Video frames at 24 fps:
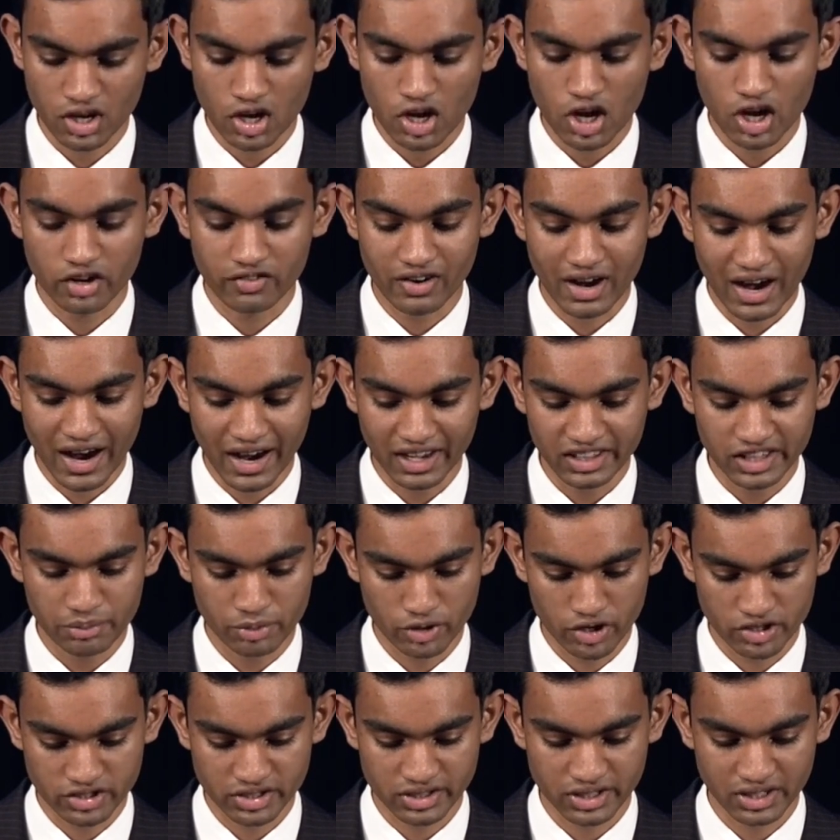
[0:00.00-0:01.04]
of highly
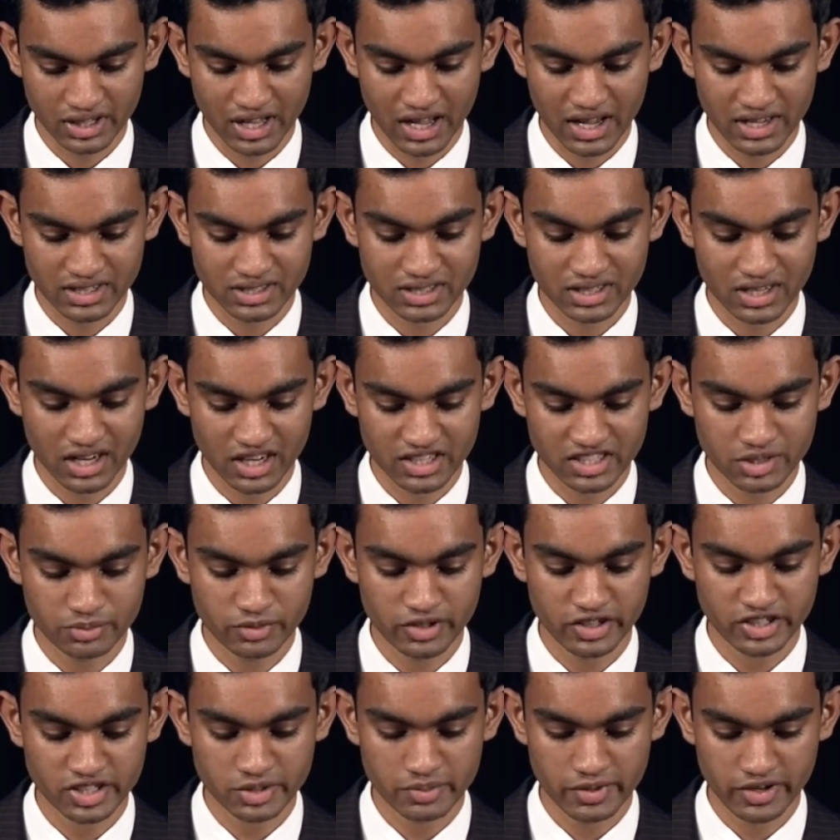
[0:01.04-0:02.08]
personalized customer
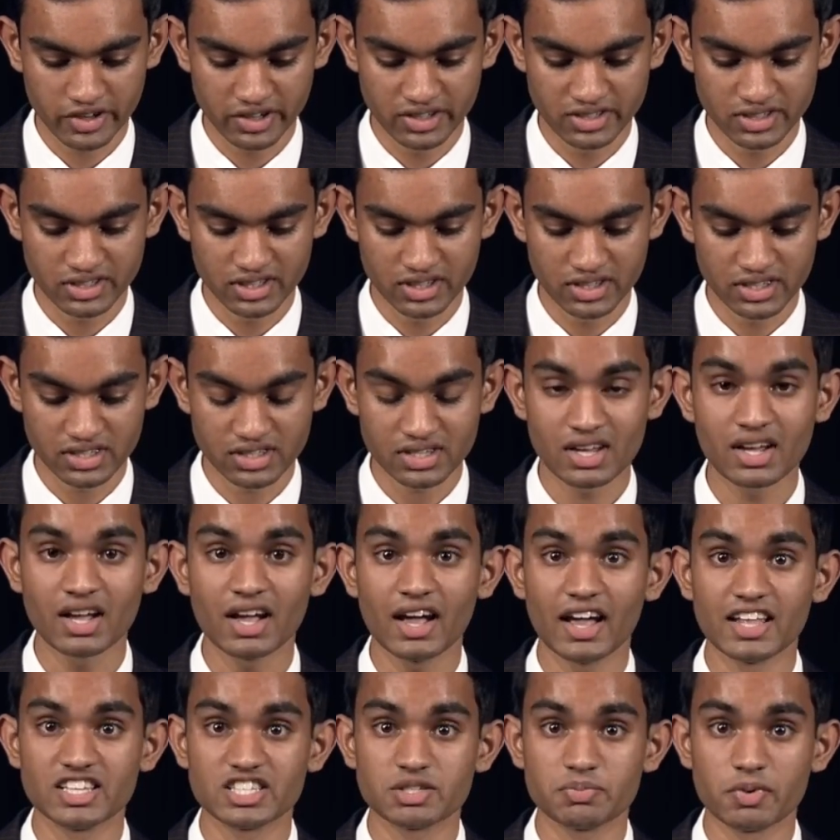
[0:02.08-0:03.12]
experiences
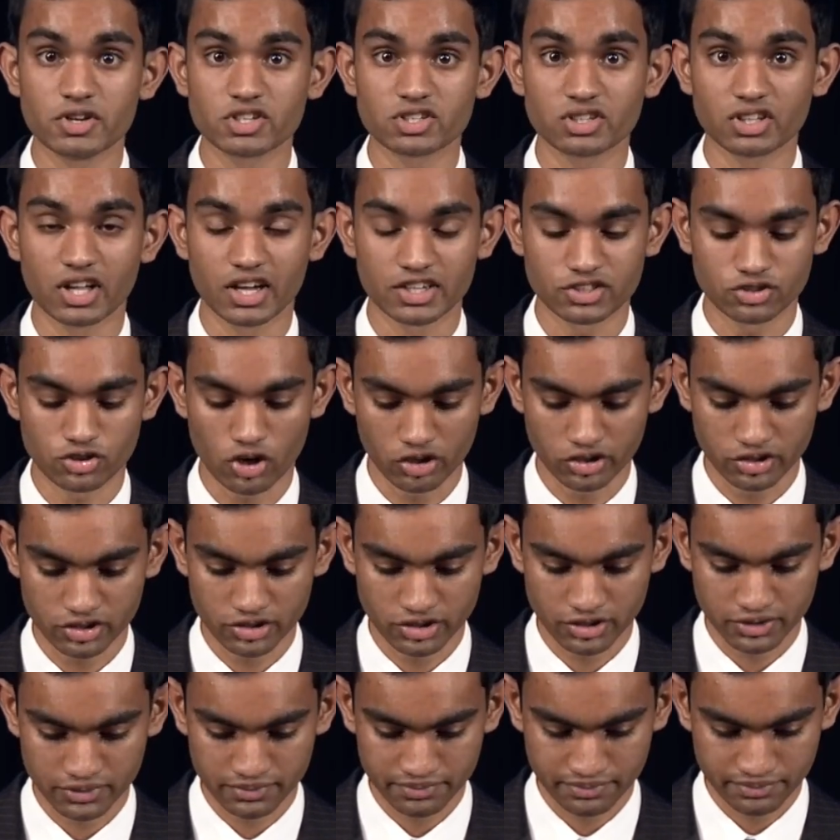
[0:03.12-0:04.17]
and specialized knowledge.